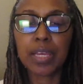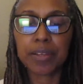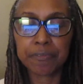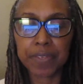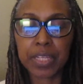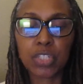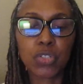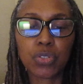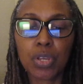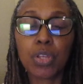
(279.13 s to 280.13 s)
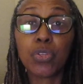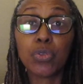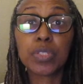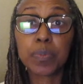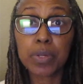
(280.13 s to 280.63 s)
affects
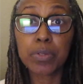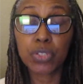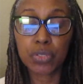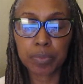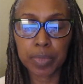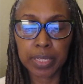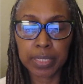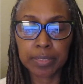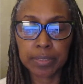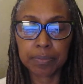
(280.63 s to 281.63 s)
you spiritual men.